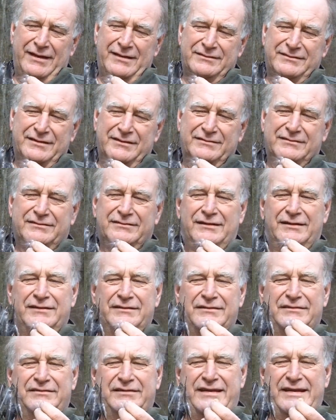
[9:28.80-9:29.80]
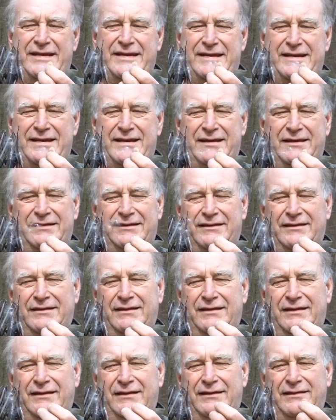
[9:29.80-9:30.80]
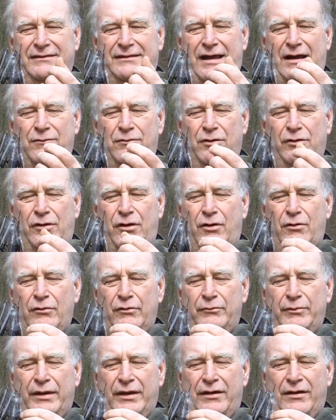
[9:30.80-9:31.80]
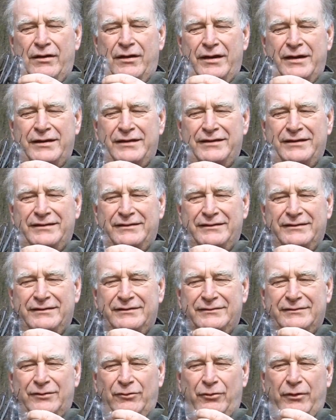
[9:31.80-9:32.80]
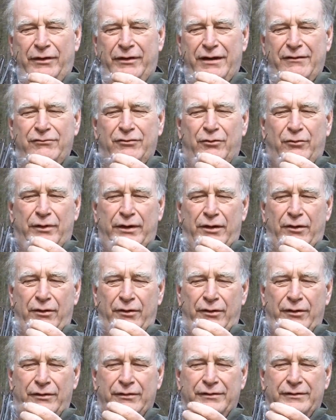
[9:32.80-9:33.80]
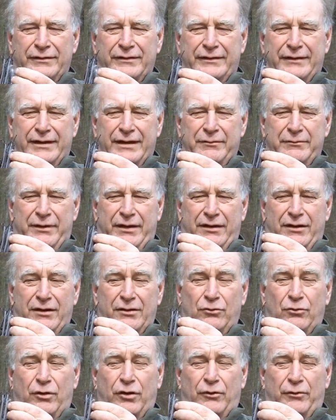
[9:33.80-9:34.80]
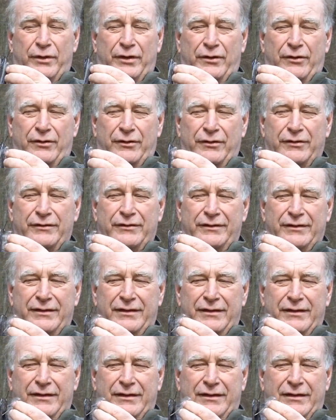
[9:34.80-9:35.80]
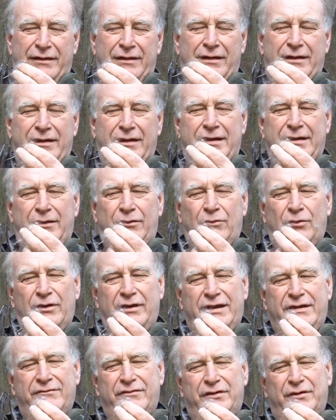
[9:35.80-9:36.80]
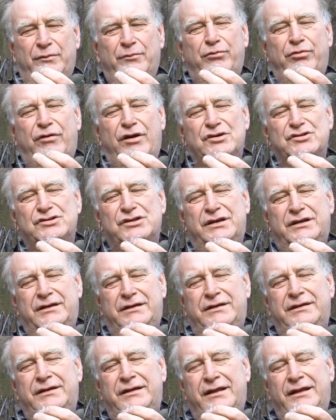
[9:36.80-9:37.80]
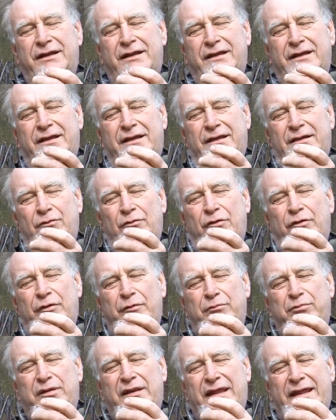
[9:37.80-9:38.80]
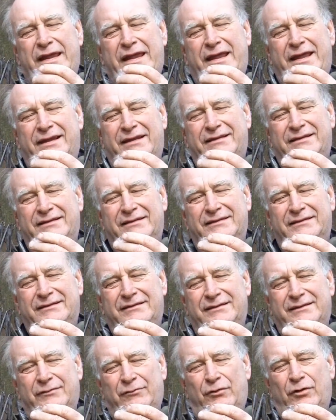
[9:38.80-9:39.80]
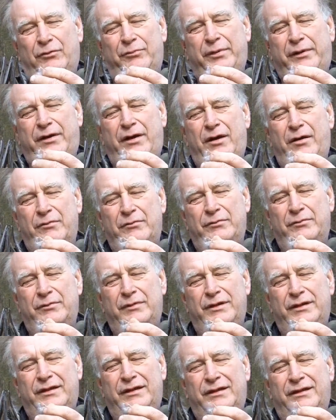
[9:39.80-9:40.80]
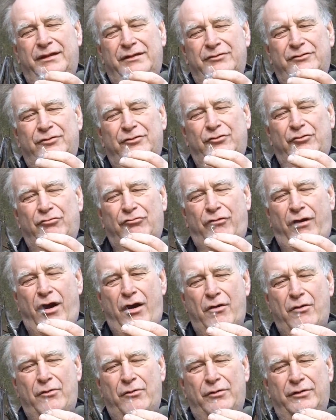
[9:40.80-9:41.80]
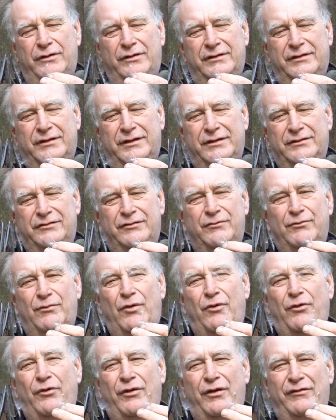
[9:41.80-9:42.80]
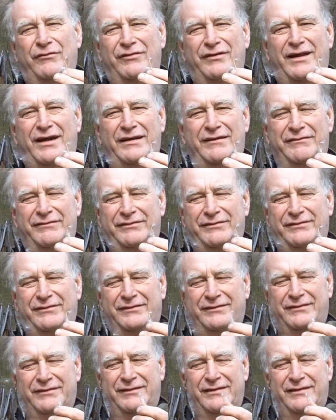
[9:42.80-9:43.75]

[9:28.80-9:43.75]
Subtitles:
is this seed that will go beyond to wherever we are and beyond where we are, and it will leave an impression. It will implant. It will come to grow into more of life.